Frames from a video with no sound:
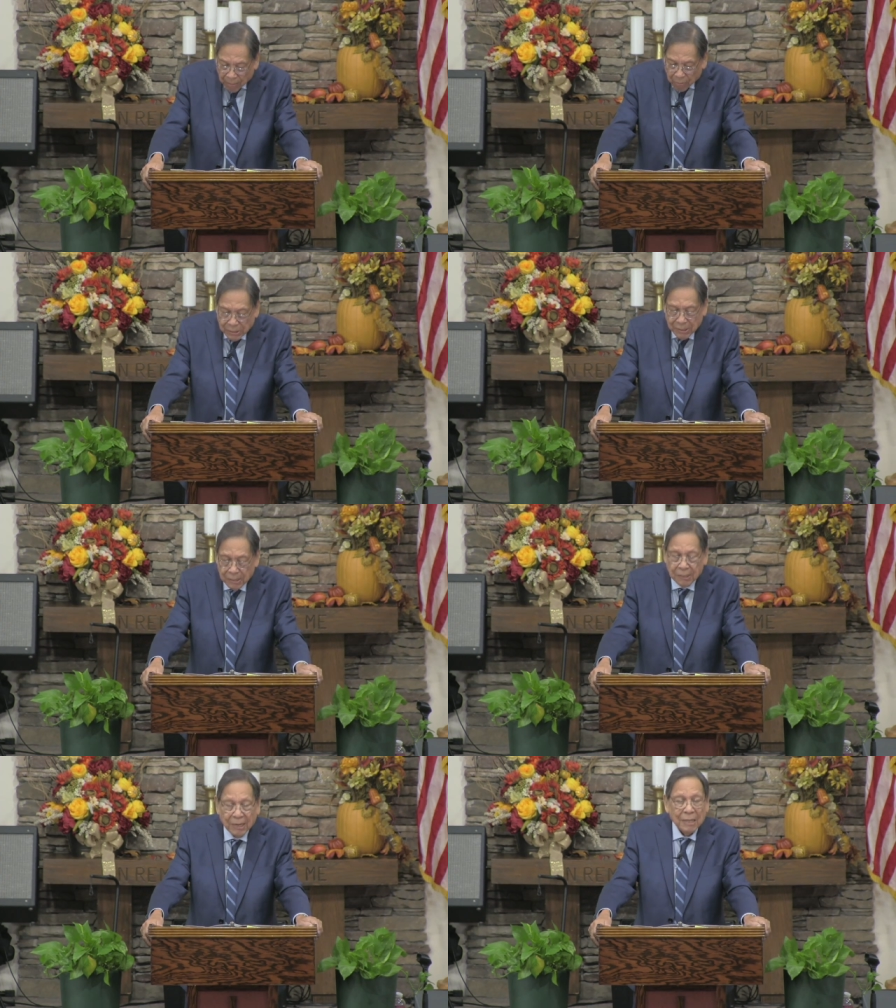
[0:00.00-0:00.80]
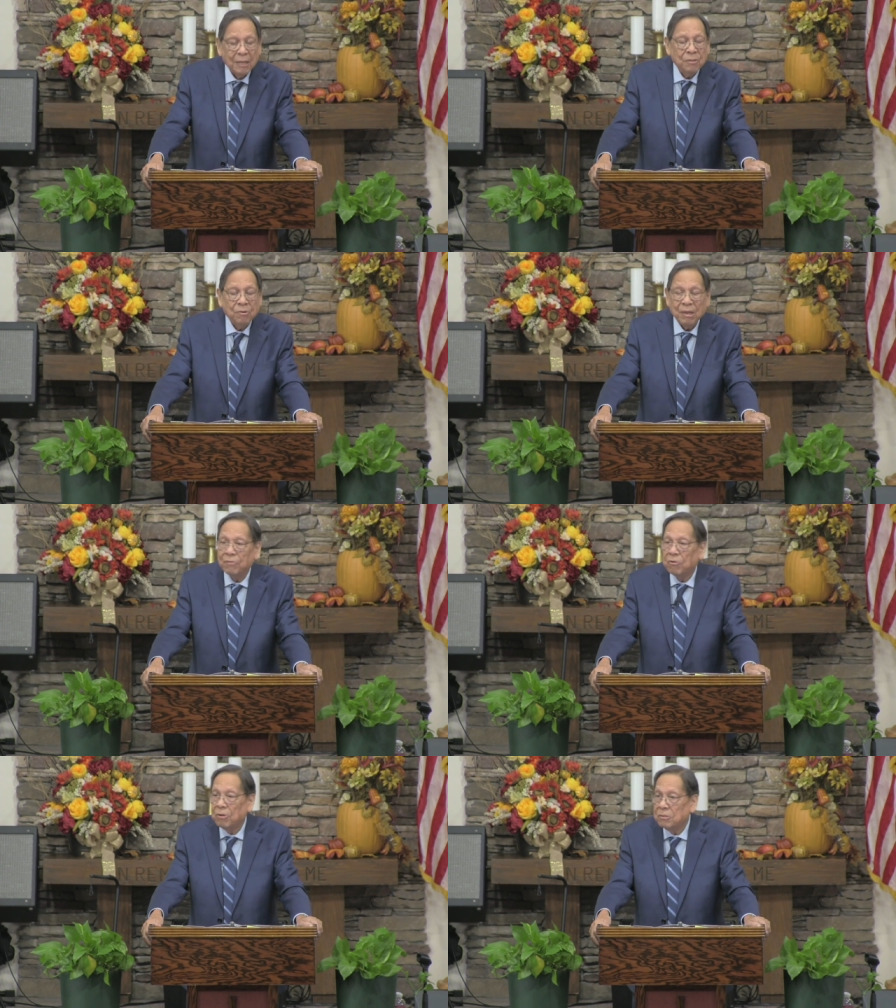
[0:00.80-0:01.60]
But we see today that there are
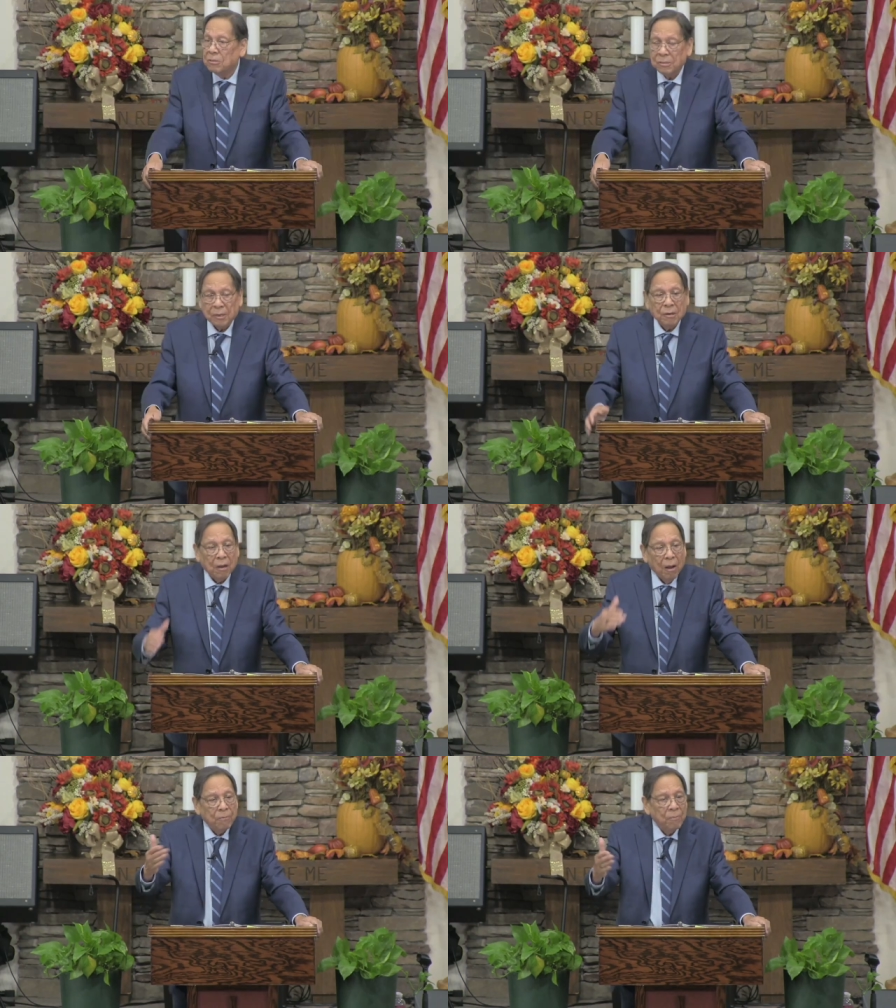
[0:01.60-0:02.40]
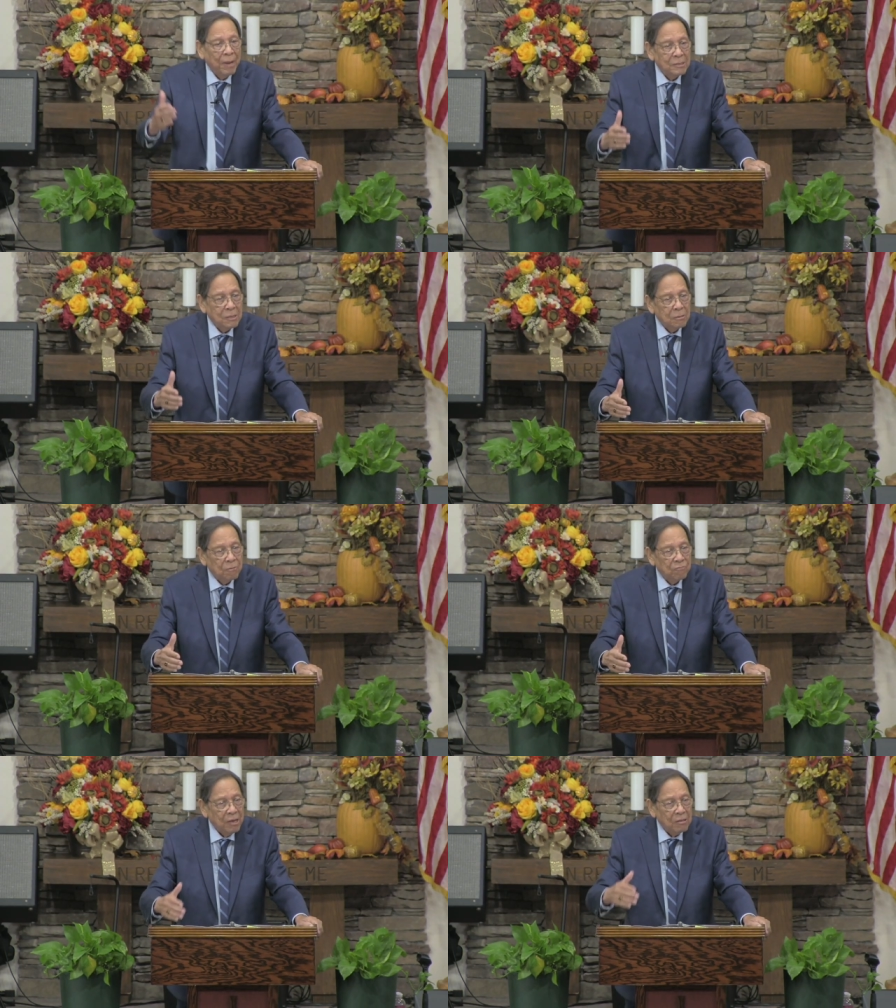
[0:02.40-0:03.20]
even Christians that are compromising
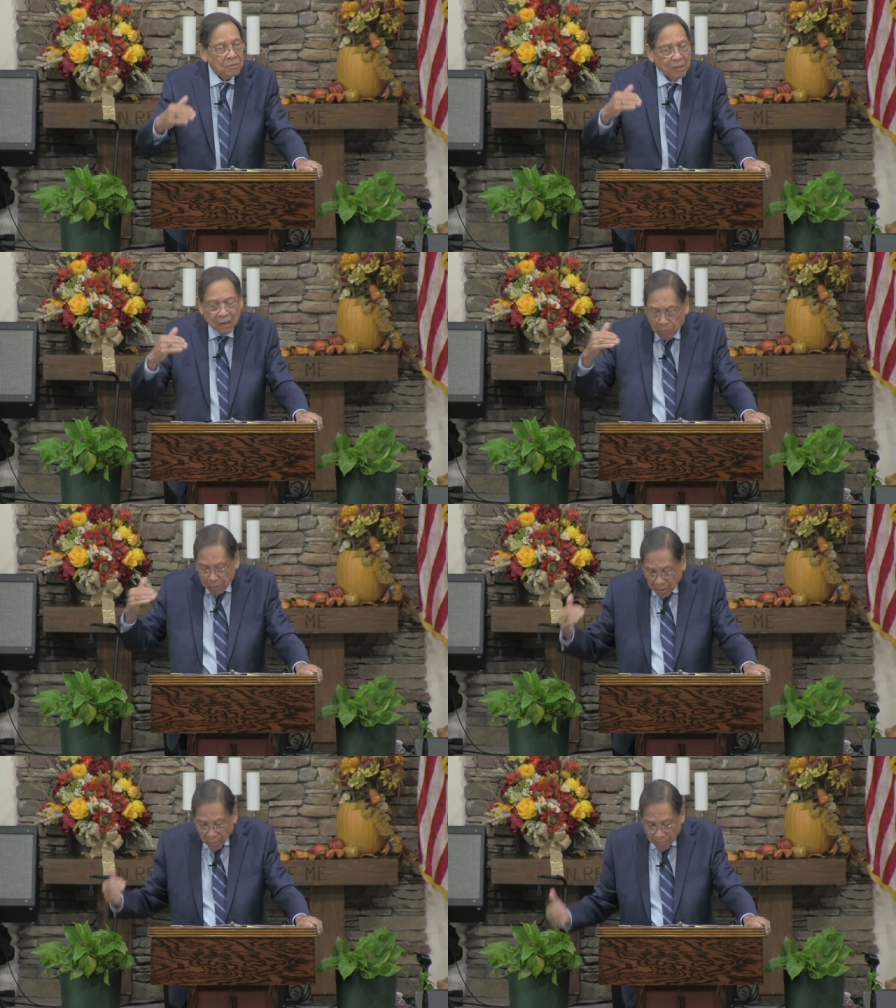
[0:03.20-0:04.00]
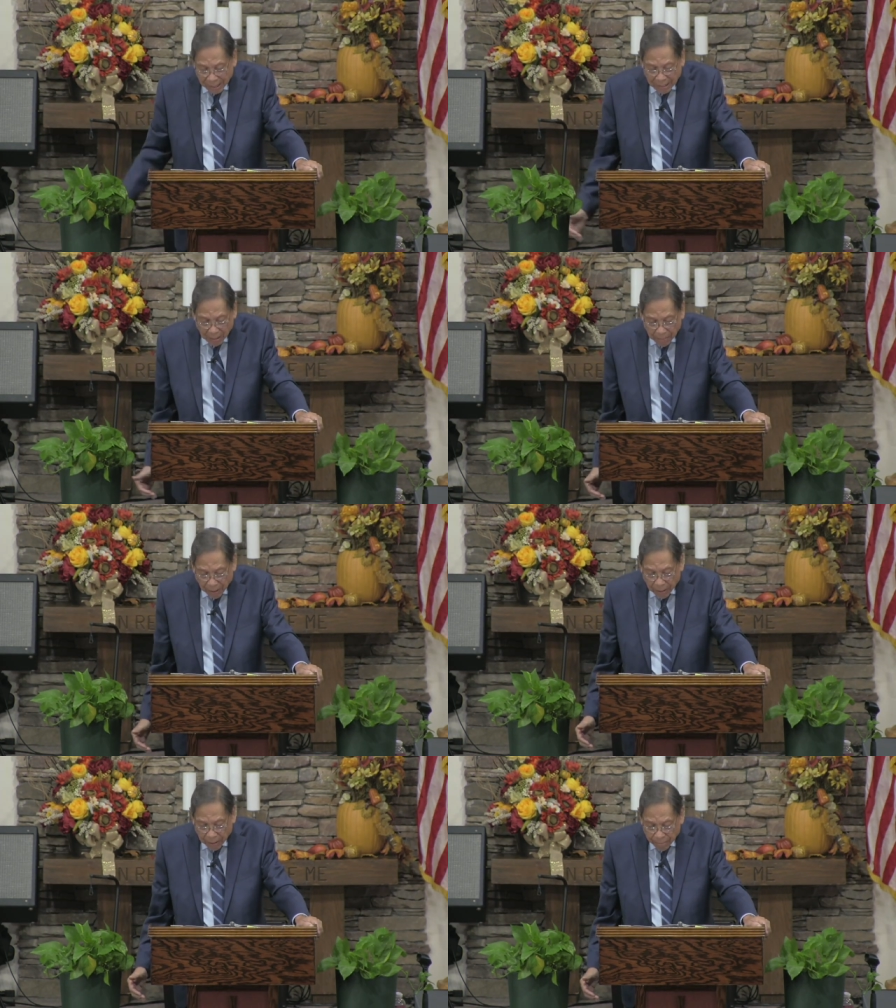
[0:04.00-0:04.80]
their faith because they don't want to obey that
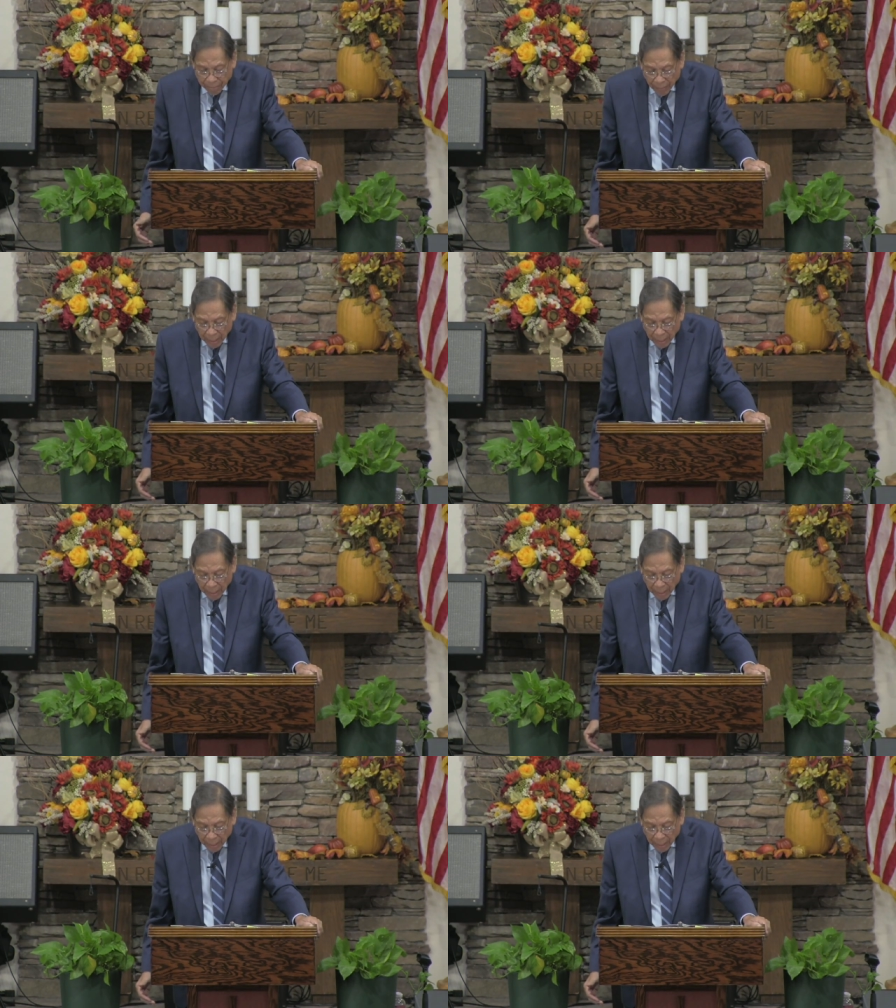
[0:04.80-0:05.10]
part.